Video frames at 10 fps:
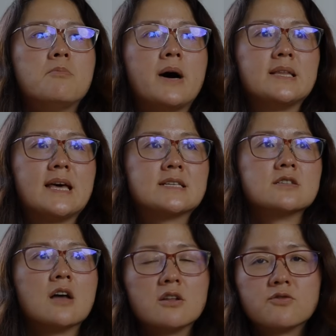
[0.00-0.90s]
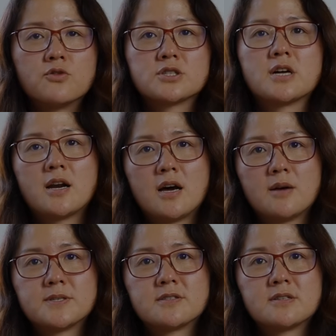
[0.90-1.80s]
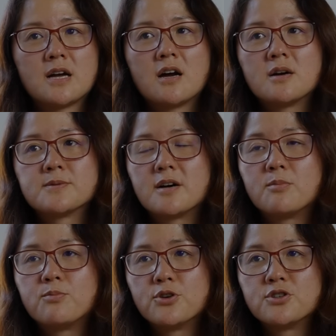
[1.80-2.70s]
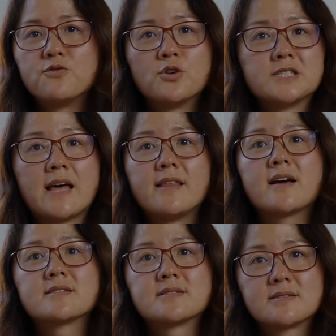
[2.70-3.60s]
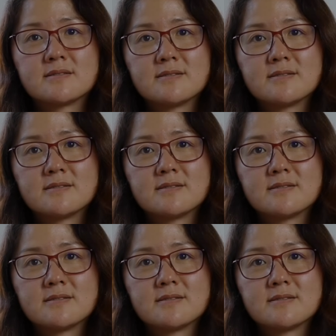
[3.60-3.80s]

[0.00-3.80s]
but it's not for startups. Startups are pushing for 10x.